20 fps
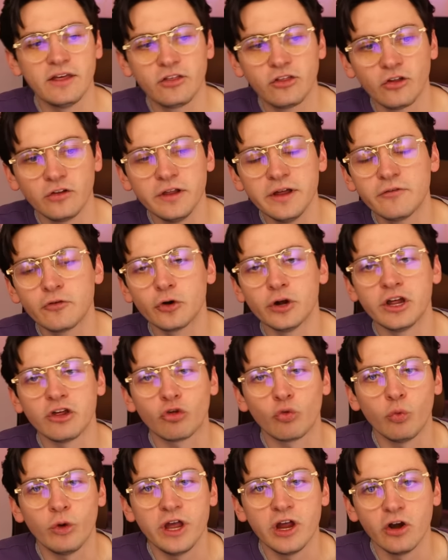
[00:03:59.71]
his delivery
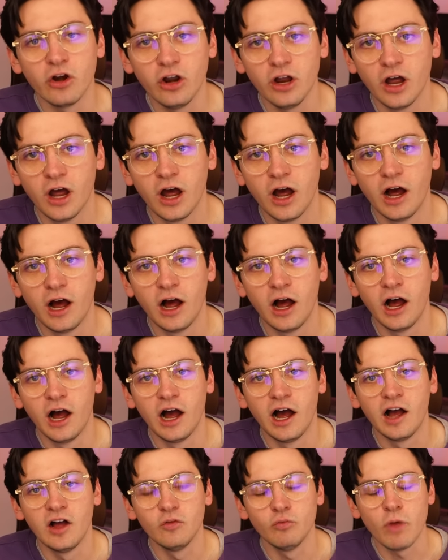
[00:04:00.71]
is weird,
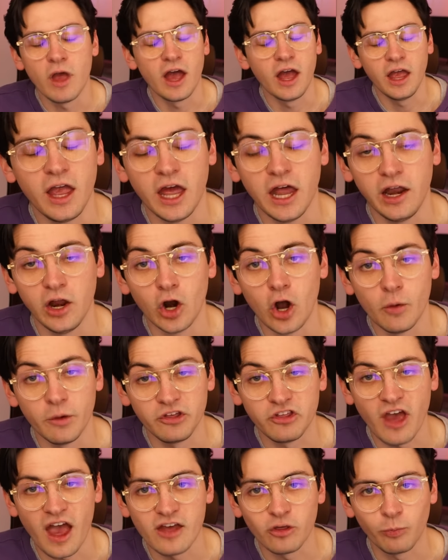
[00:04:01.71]
uh, and it
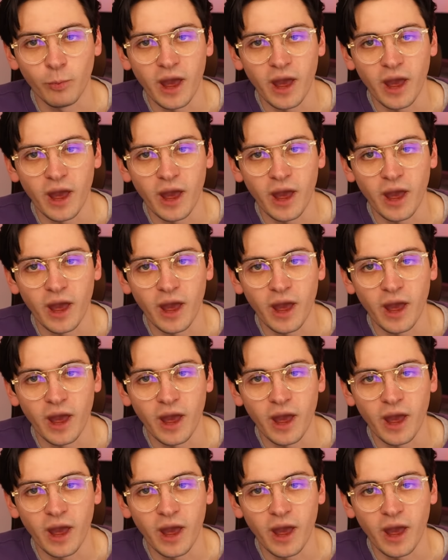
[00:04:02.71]
always has